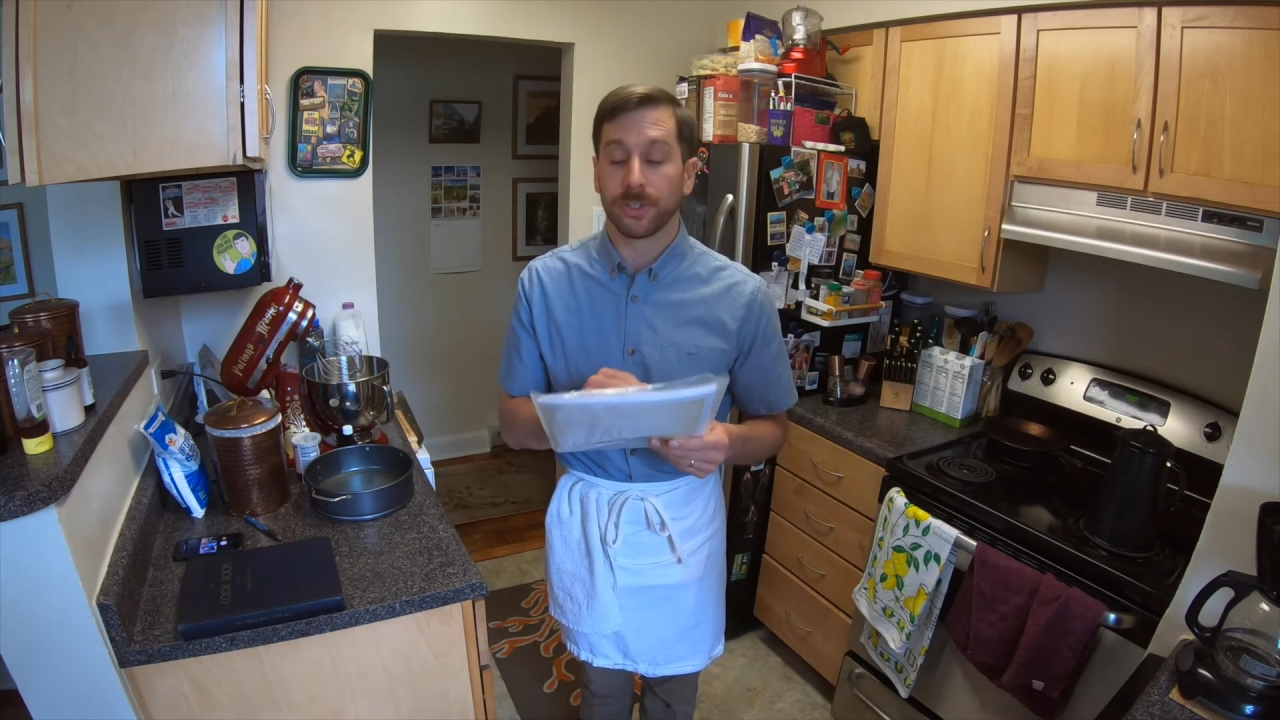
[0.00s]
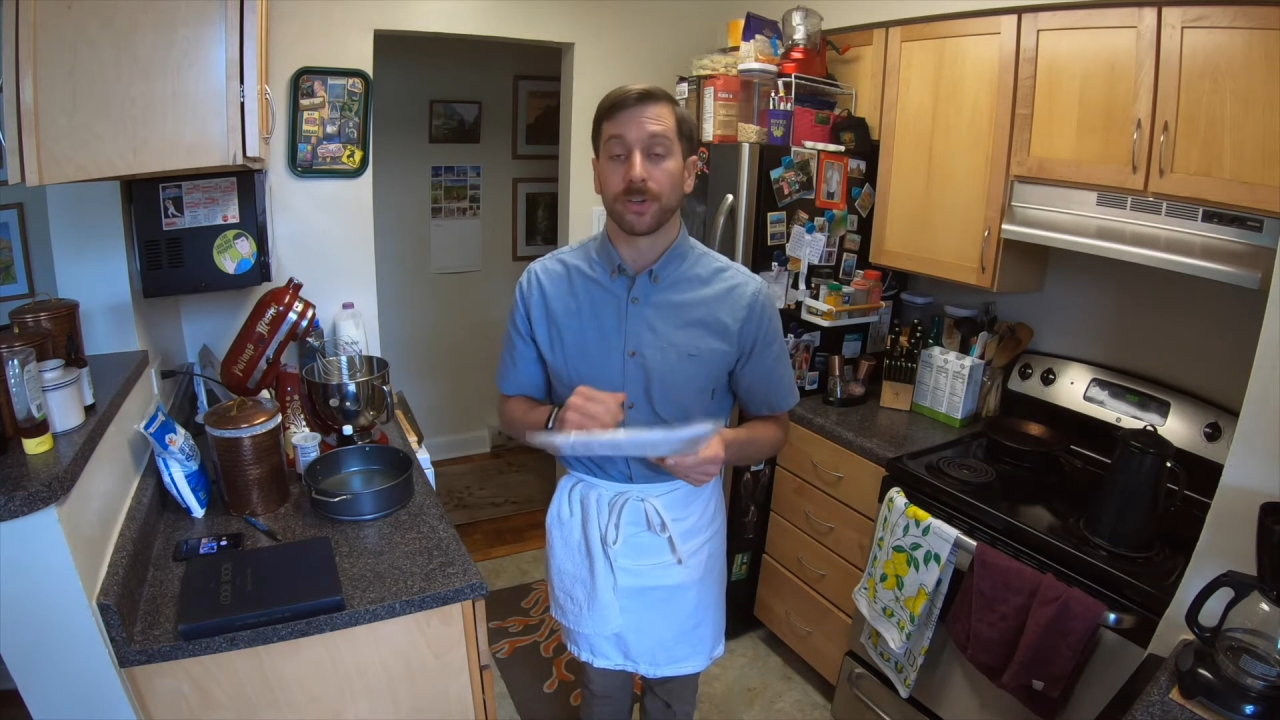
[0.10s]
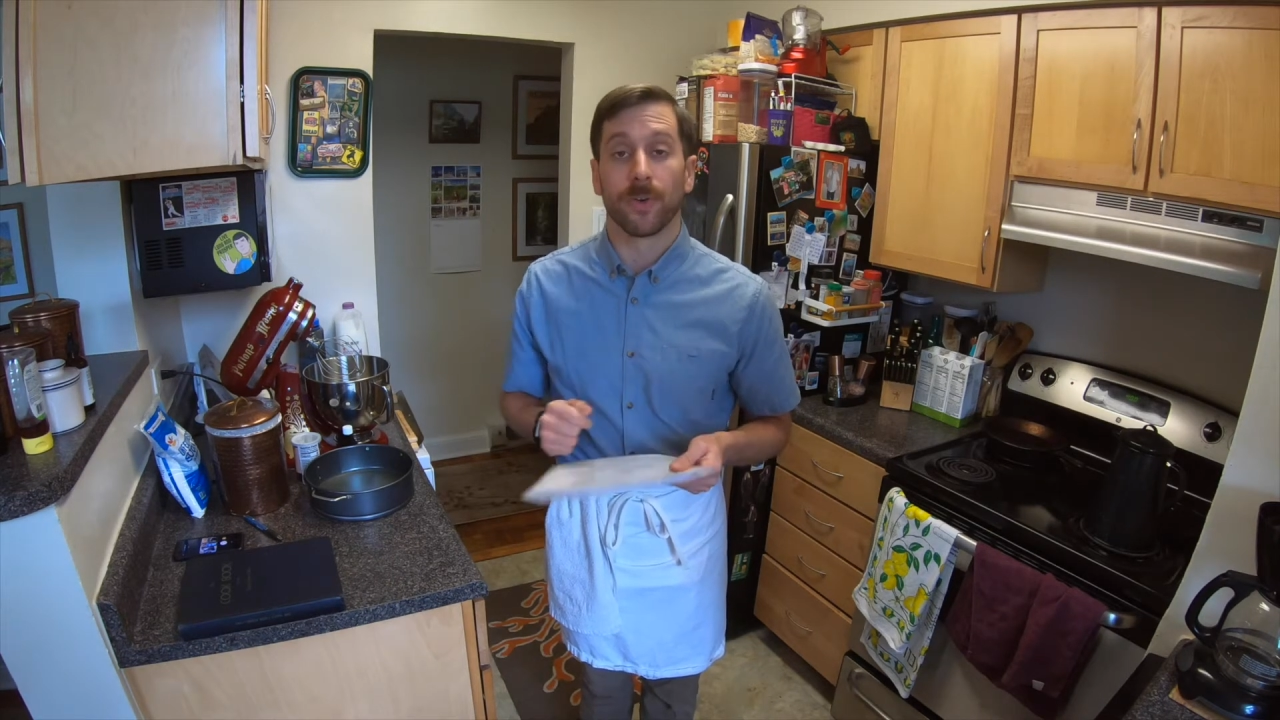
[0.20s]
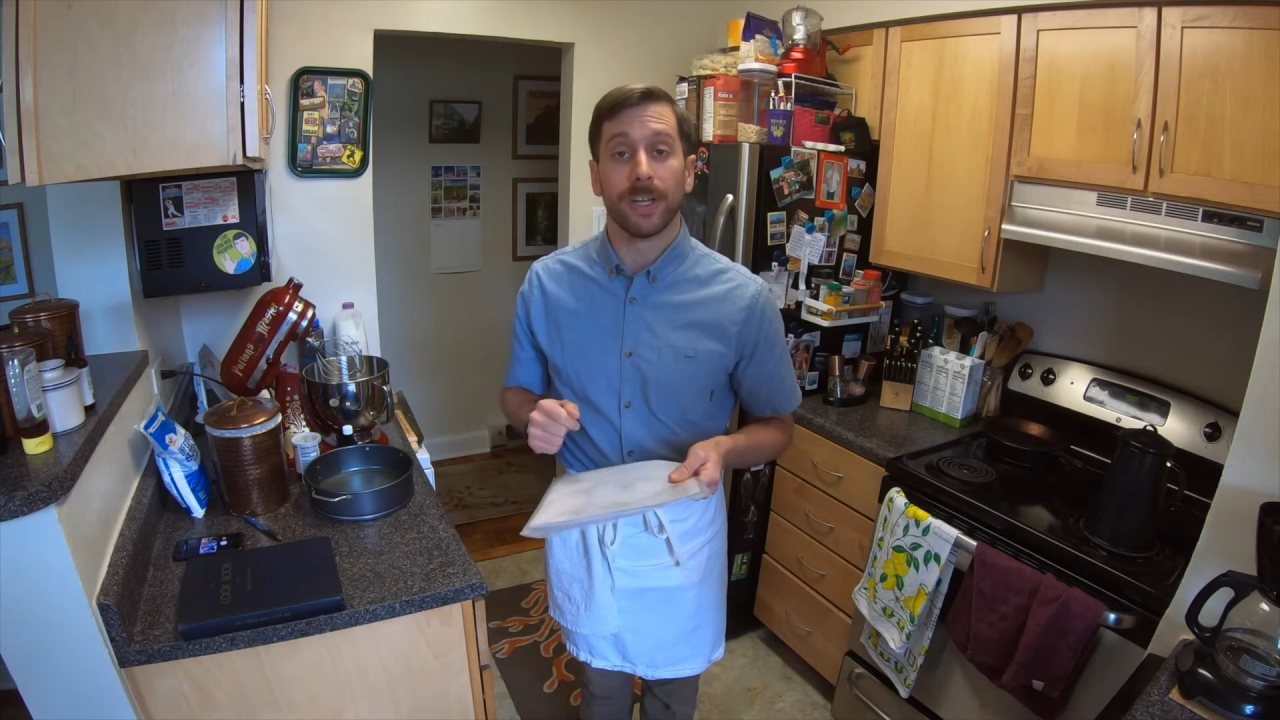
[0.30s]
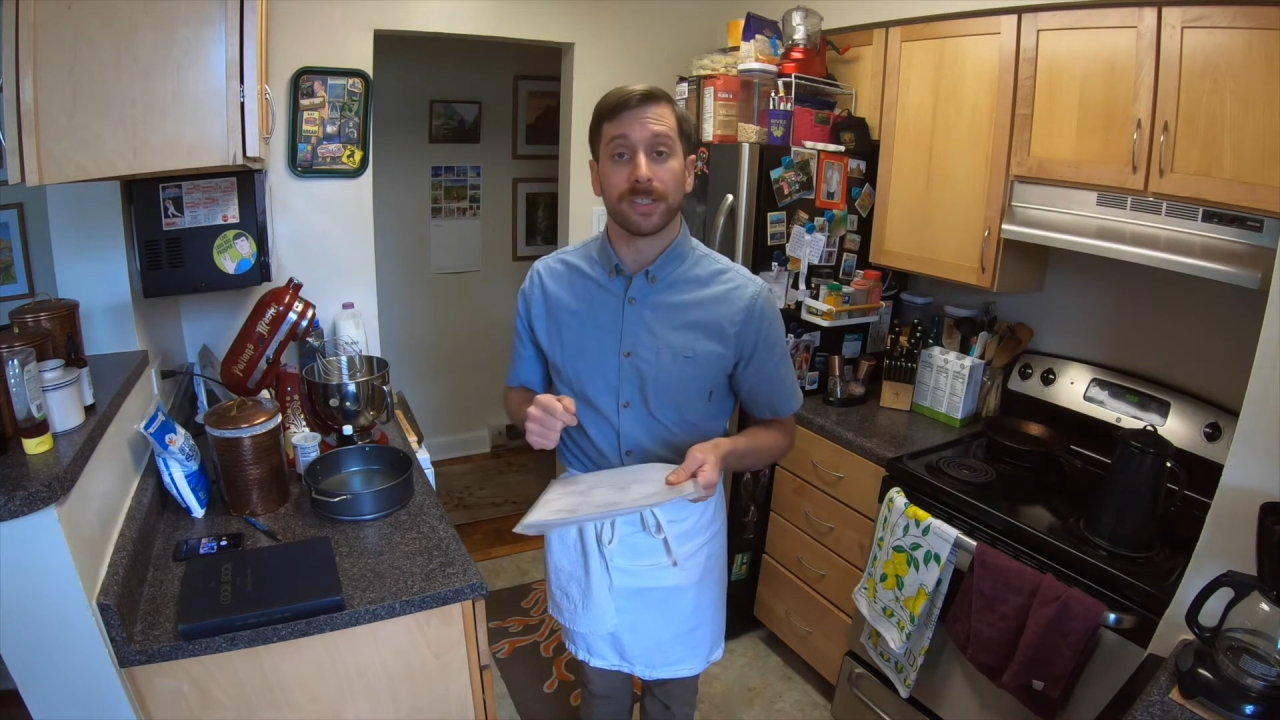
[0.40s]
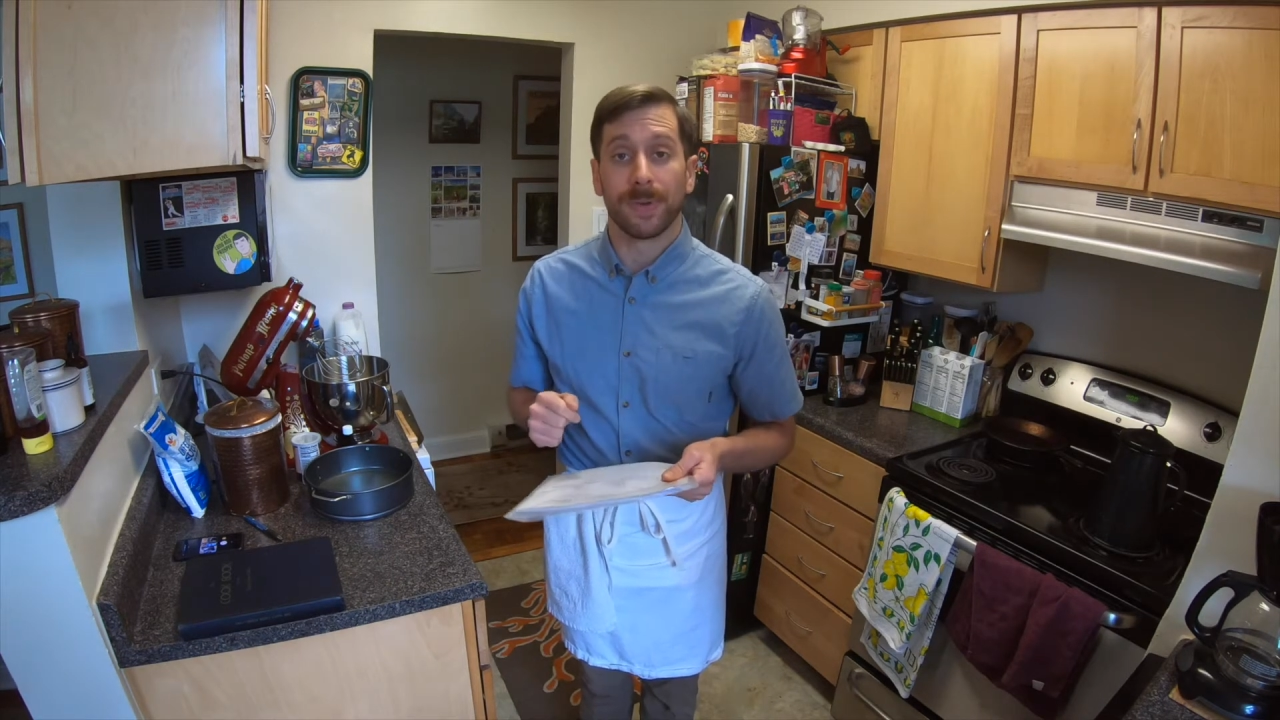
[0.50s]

degrees